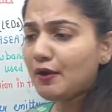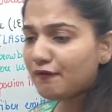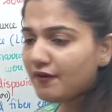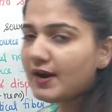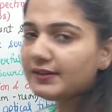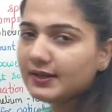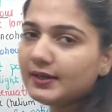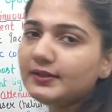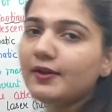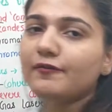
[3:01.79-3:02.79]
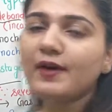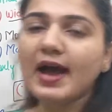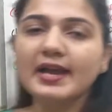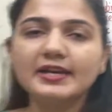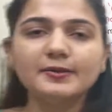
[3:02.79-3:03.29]
Further, the
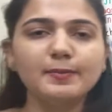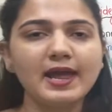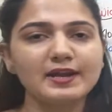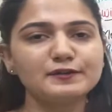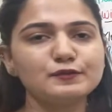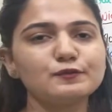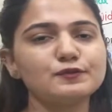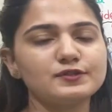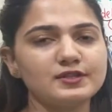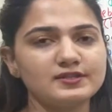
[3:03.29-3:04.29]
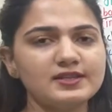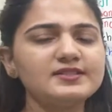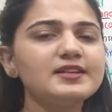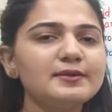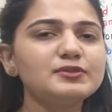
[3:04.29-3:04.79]
wide band sources, as
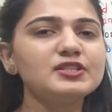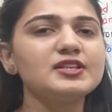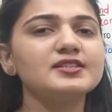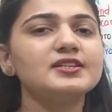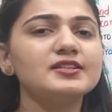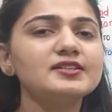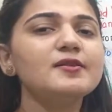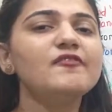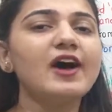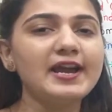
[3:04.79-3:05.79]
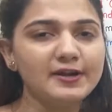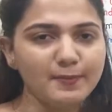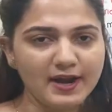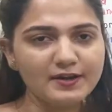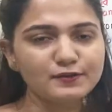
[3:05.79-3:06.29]
the name suggests, it is a
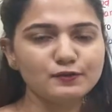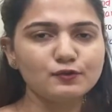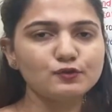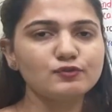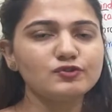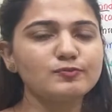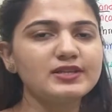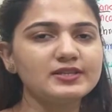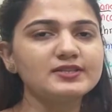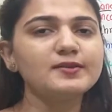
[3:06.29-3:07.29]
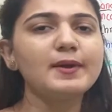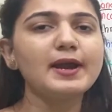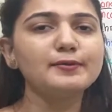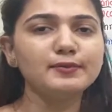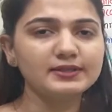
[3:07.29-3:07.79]
wide band source, which means the
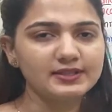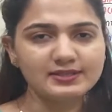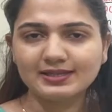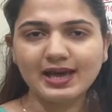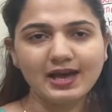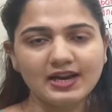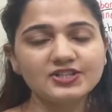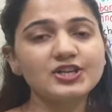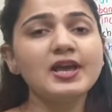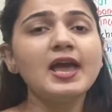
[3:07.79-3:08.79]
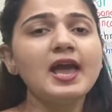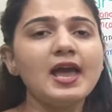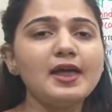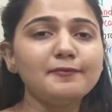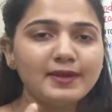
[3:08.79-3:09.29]
bandwidth is large.
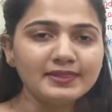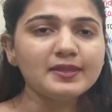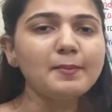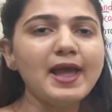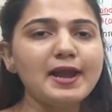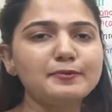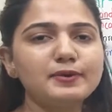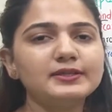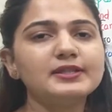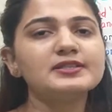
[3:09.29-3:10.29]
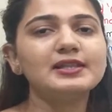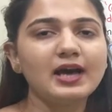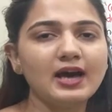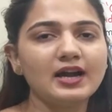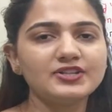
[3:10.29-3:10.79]
And when the bandwidth is
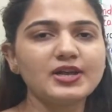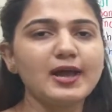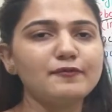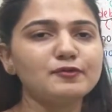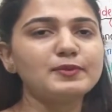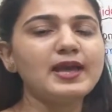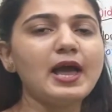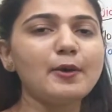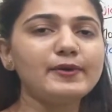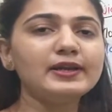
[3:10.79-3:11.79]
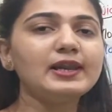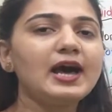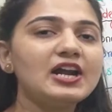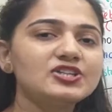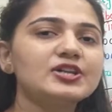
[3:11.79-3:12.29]
large, I would be having
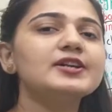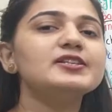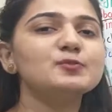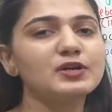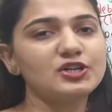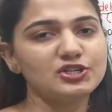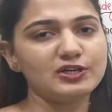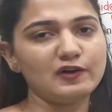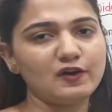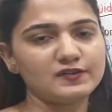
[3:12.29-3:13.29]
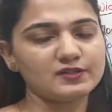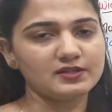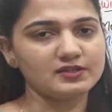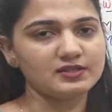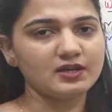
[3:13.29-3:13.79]
larger dispersion
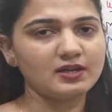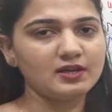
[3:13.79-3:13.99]
losses.